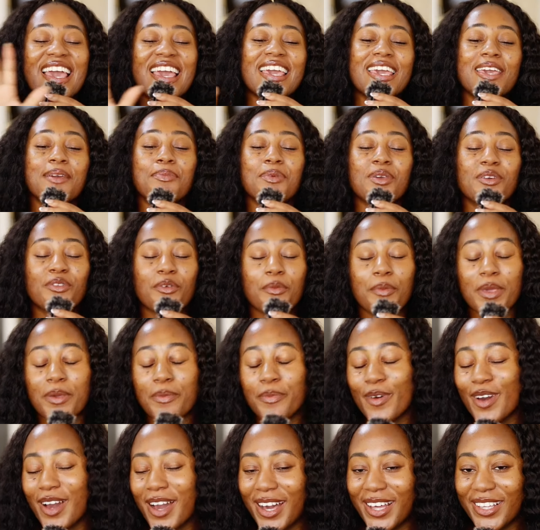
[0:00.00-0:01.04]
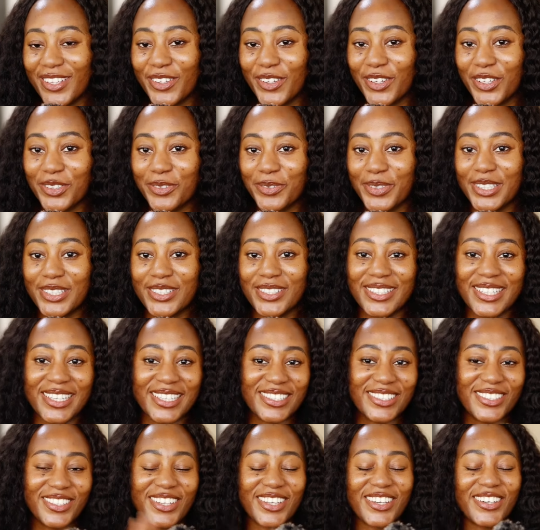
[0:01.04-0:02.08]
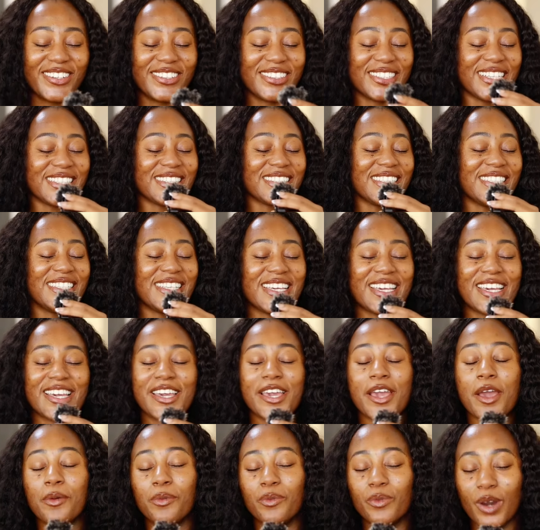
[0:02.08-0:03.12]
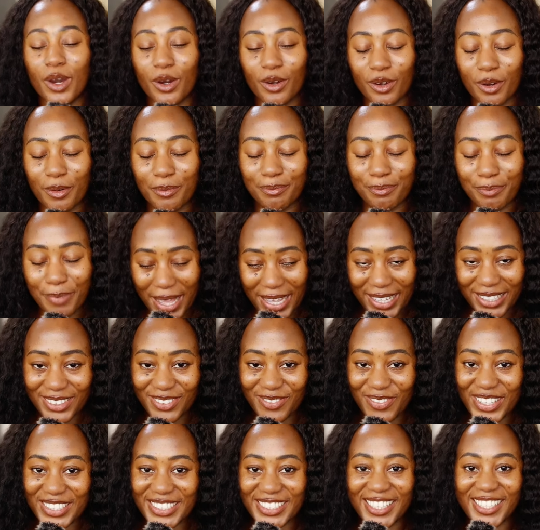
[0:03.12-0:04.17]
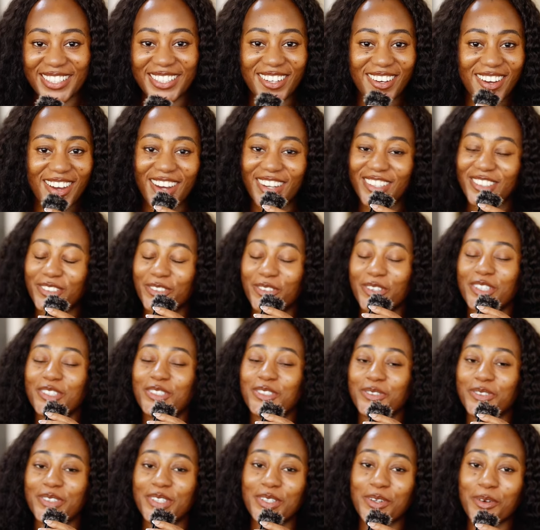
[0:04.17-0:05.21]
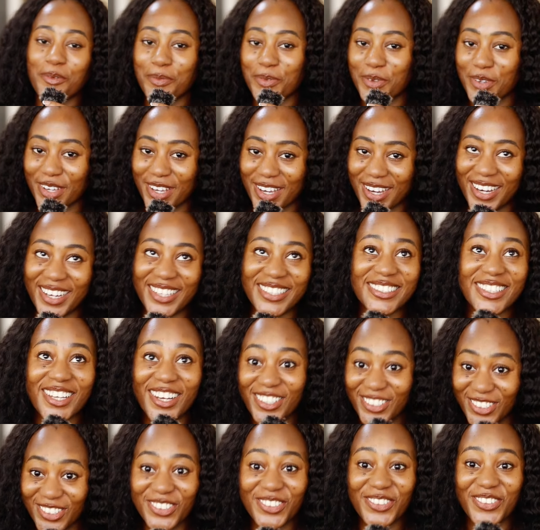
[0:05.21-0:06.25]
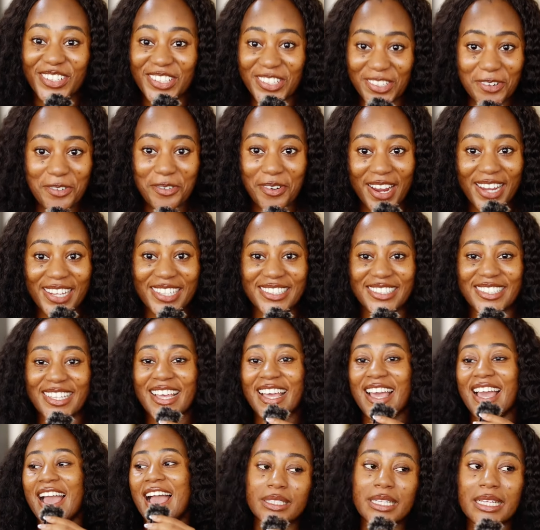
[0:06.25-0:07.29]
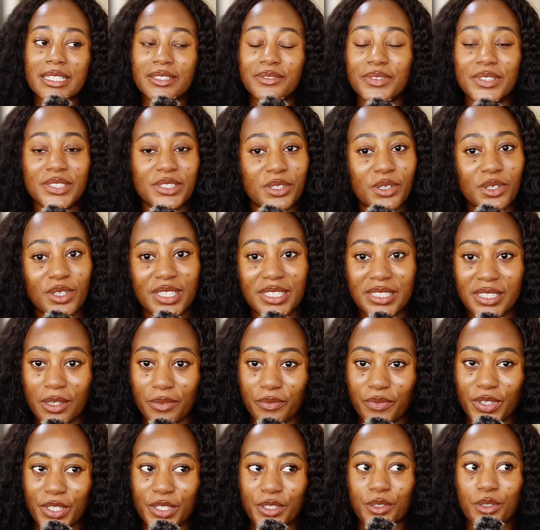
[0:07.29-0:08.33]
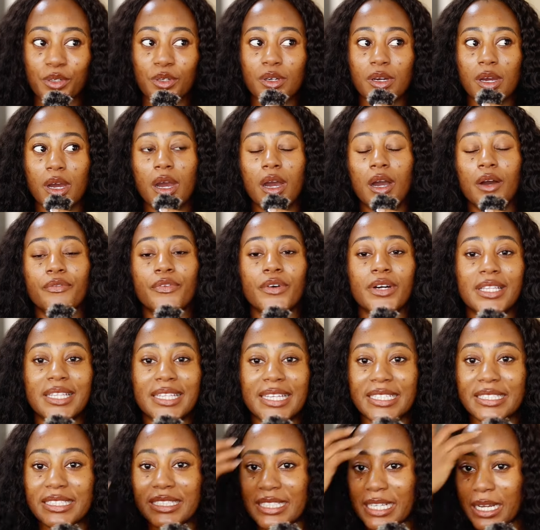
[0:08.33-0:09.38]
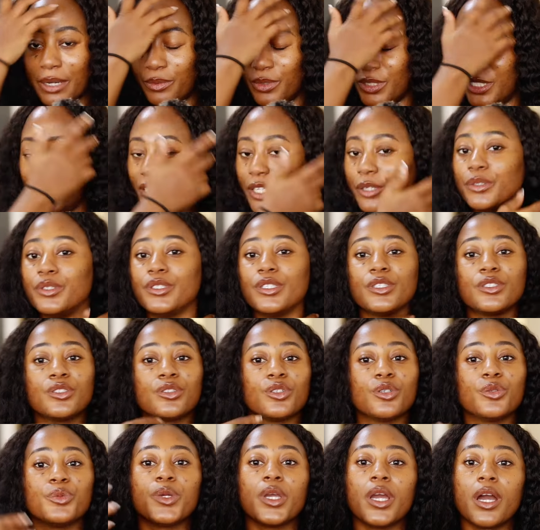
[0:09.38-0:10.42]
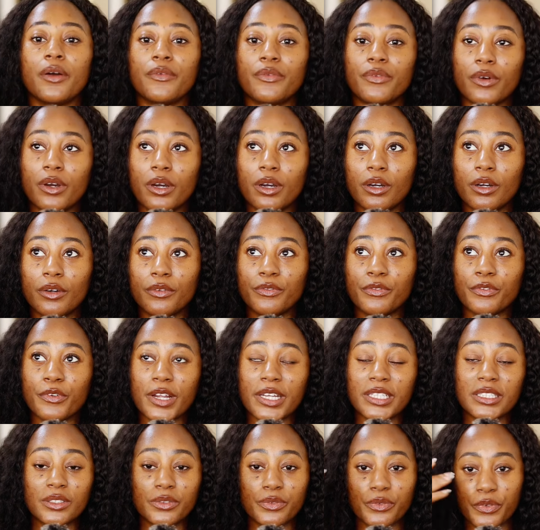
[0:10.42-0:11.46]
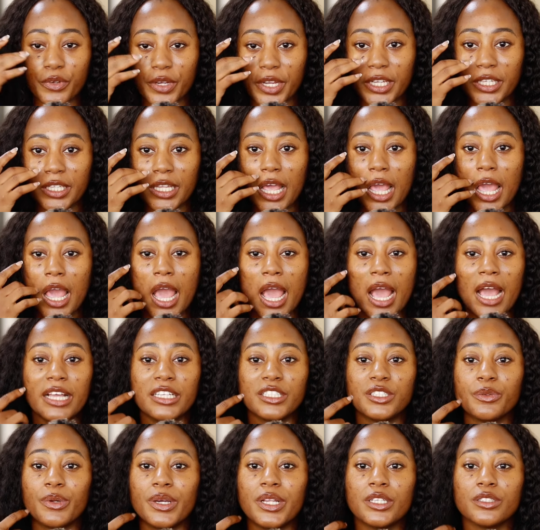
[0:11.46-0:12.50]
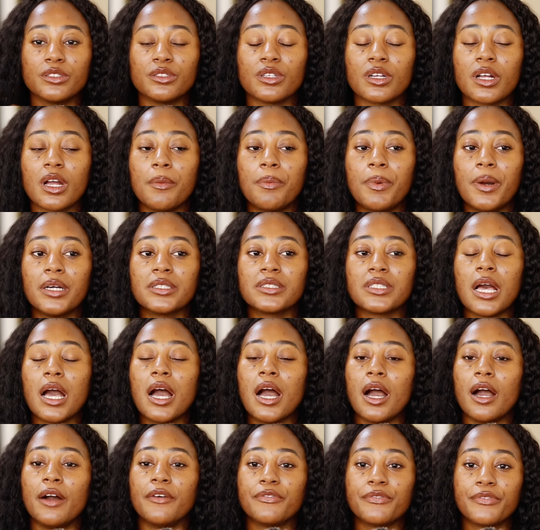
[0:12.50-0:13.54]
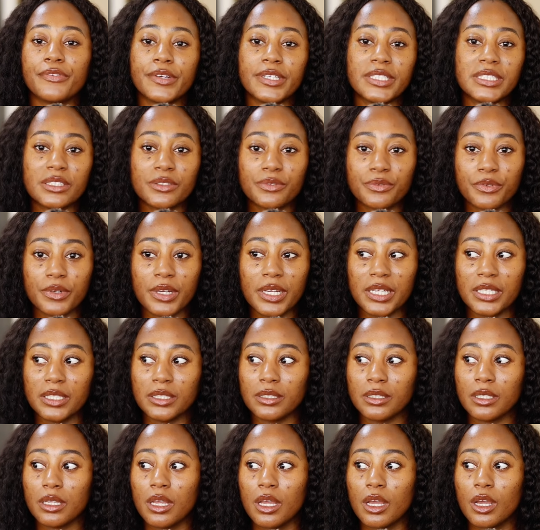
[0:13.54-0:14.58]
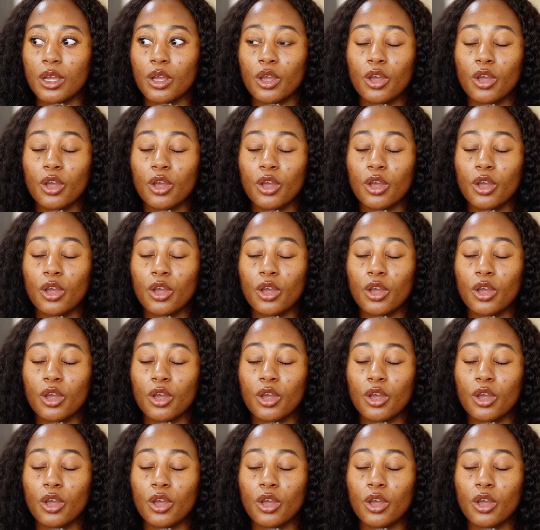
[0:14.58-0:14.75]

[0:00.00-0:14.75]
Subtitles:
Hey beautiful people, how you are doing today? It's your girl Destiny here and welcome back to my channel. How you are doing? Hope you guys are doing great. Today's video is a video of a lady that was sharing the story of a friend's friend, and she wanted to talk about how a friend's friend